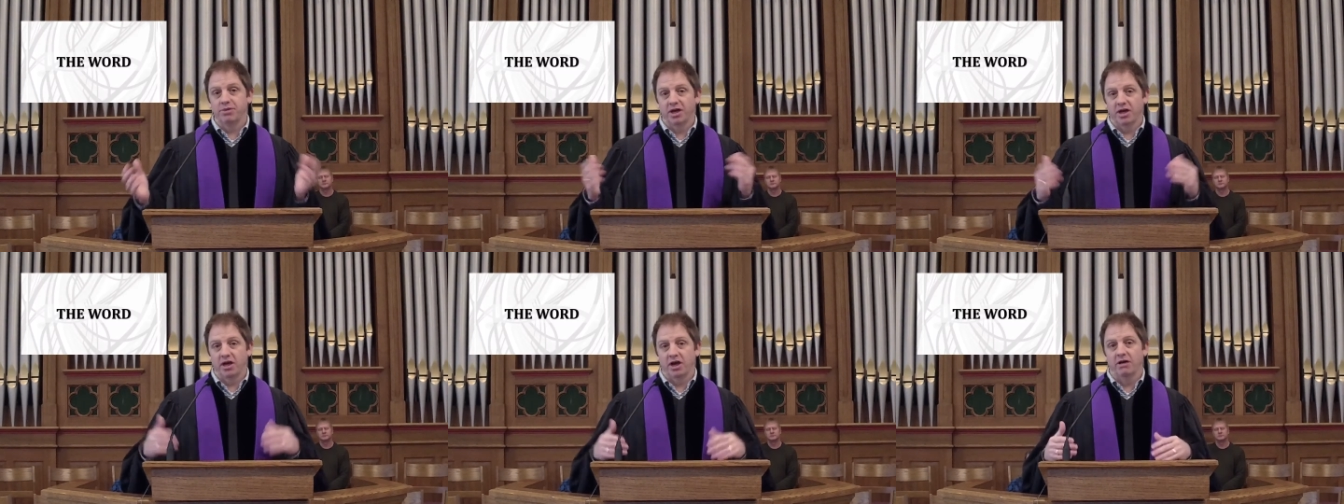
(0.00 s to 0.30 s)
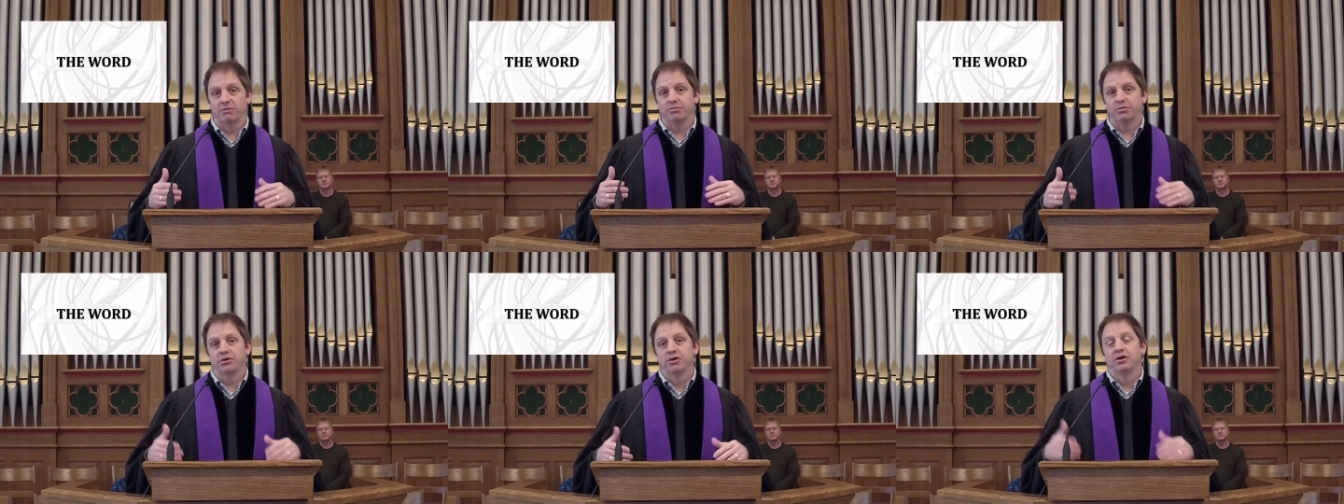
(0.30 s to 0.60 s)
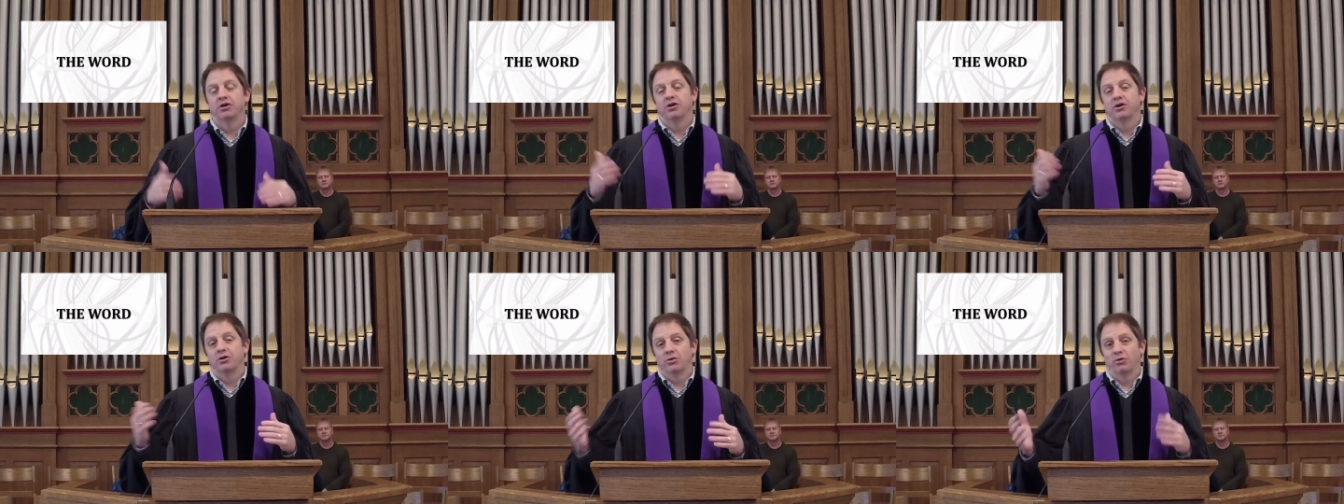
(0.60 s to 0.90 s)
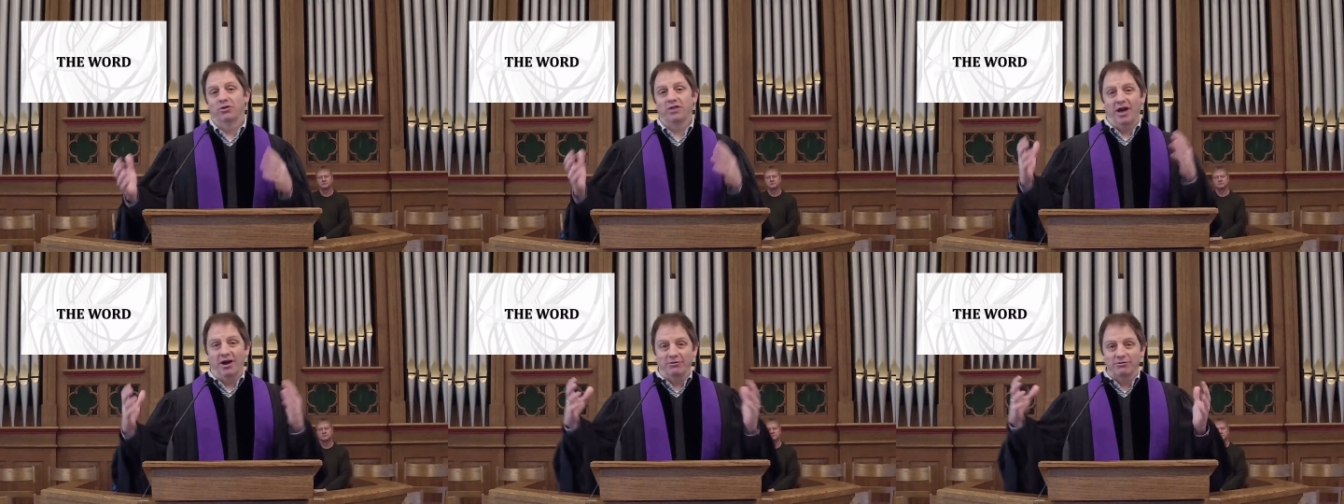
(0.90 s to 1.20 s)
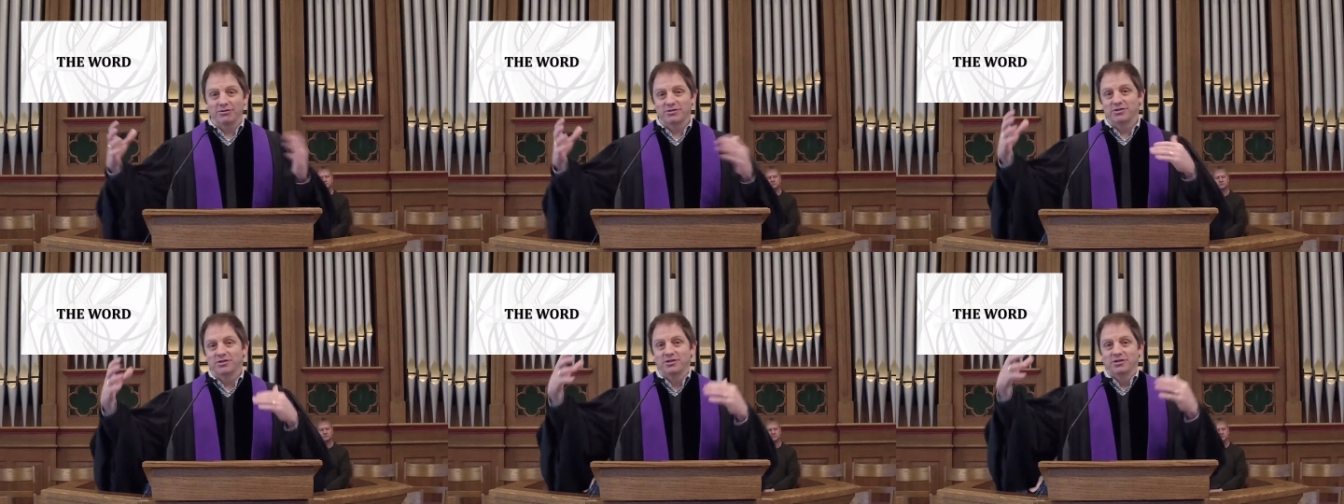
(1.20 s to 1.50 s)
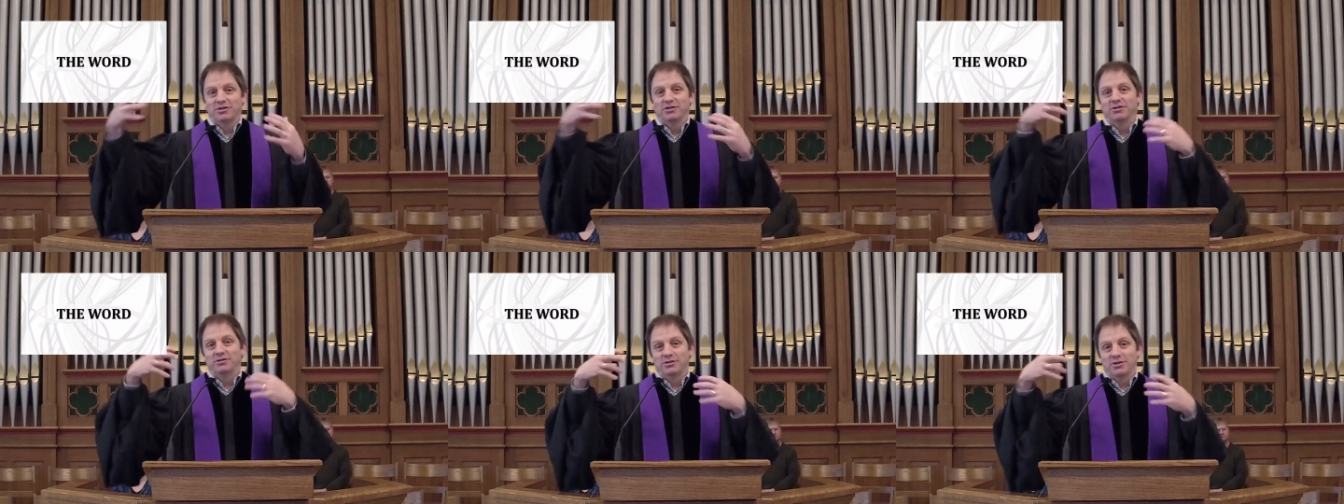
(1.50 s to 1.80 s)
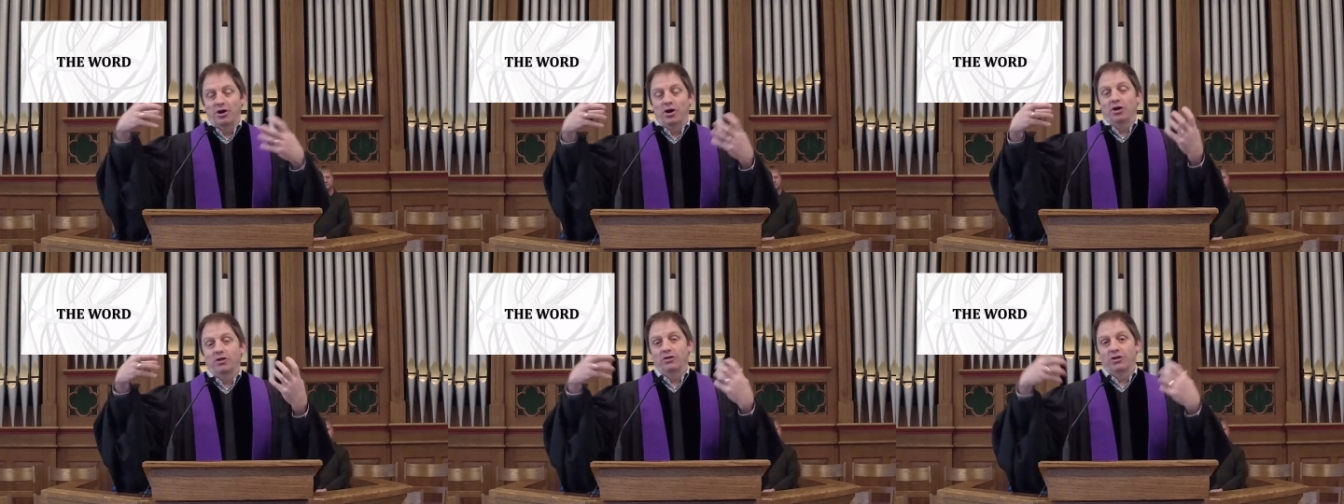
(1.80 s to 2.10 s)
pick up
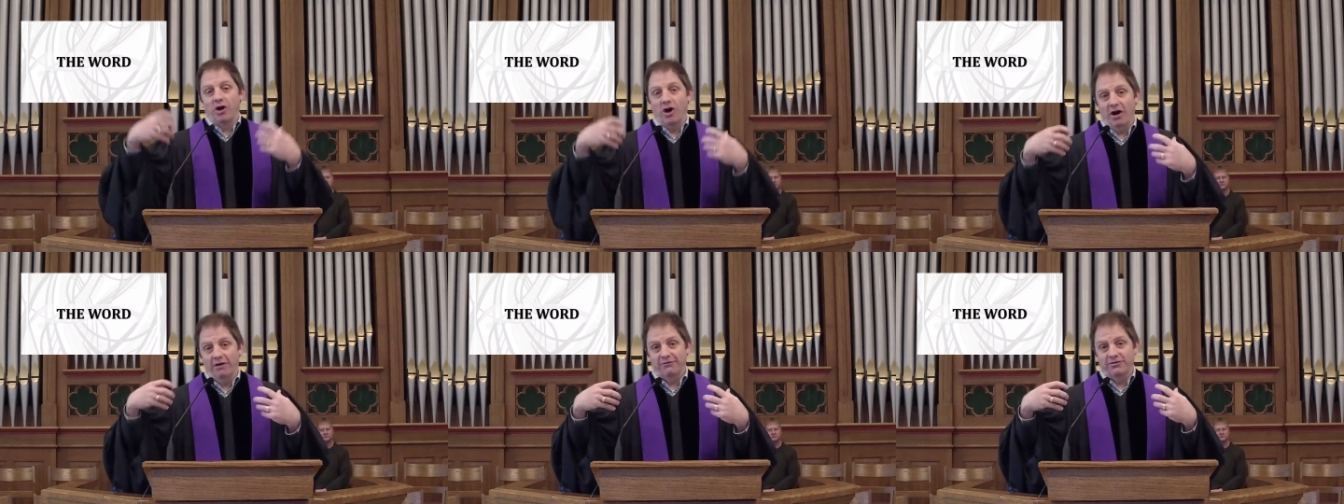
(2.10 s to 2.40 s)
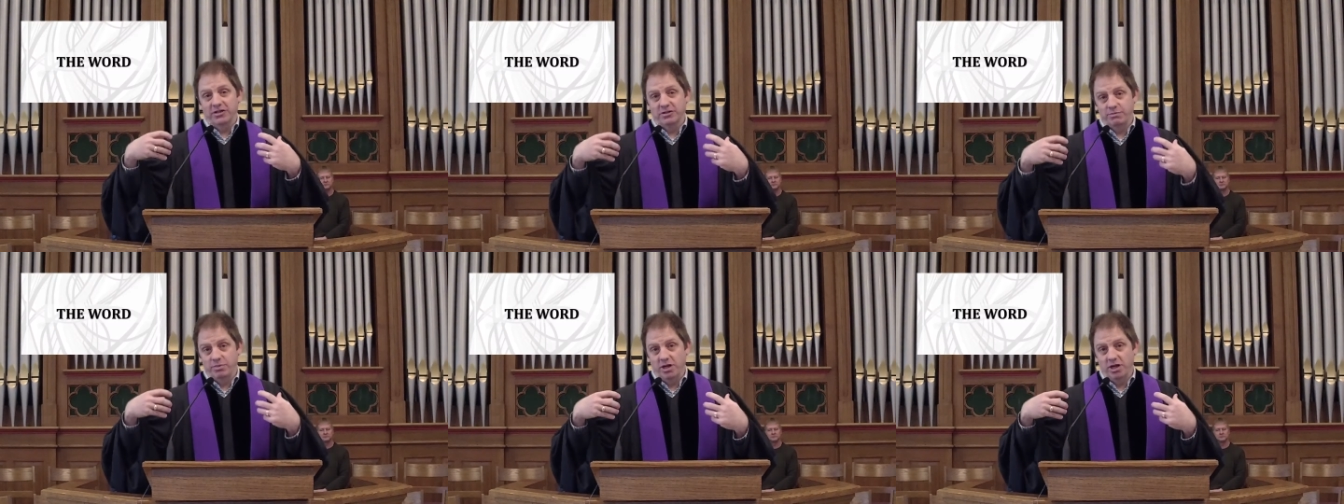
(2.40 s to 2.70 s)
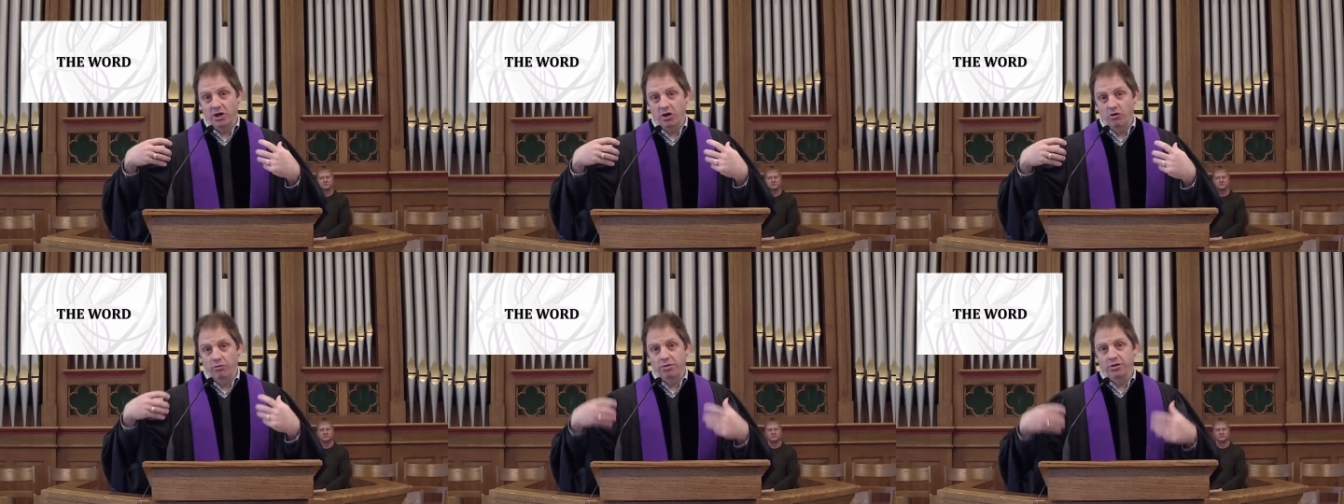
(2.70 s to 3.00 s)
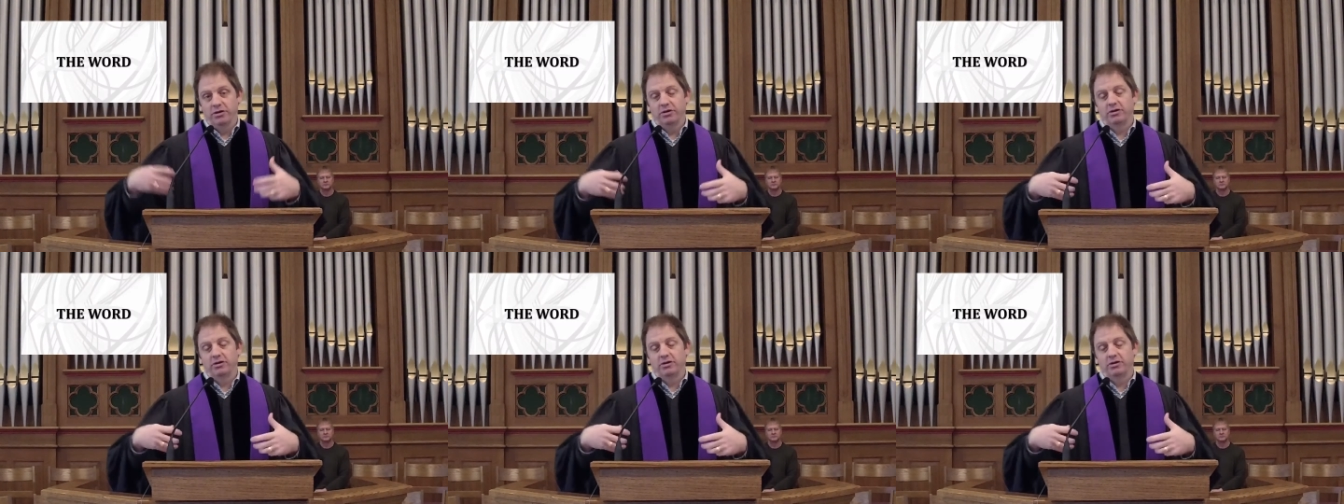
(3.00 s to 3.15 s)
without the office being open